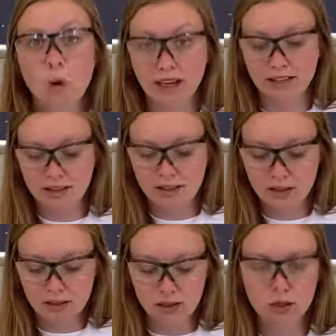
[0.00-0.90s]
white.
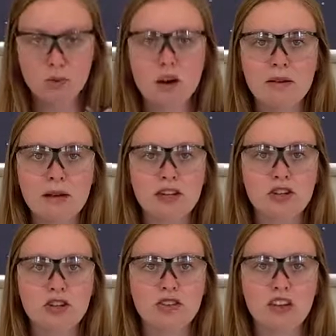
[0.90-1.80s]
So you wanna make
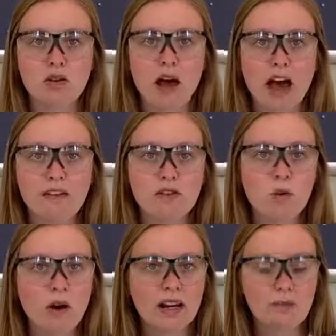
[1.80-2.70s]
sure that you have
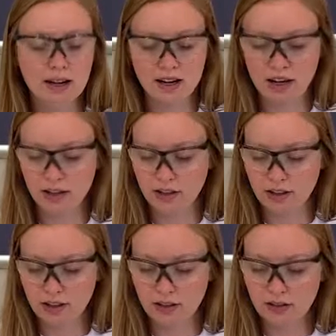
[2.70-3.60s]
quite a bit of color
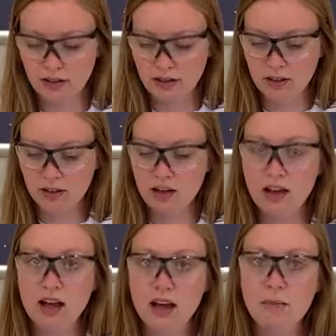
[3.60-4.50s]
in there.
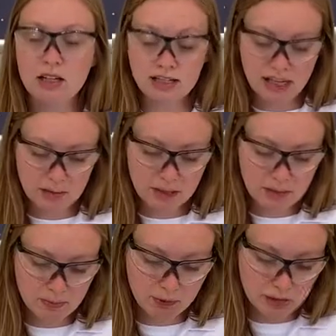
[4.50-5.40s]
I'm gonna take my
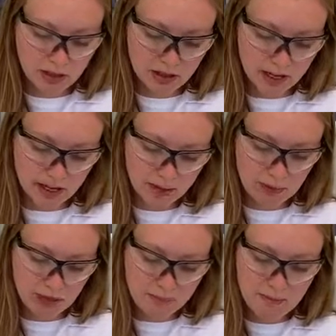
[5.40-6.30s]
spoon and
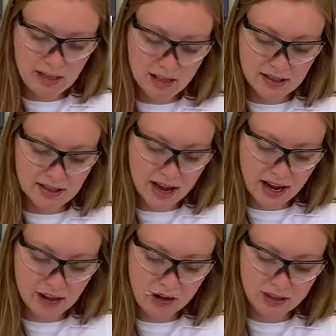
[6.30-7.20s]
I'm gonna mix
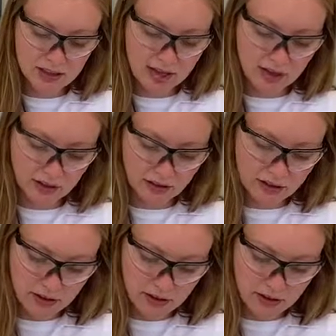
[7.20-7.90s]
that all together.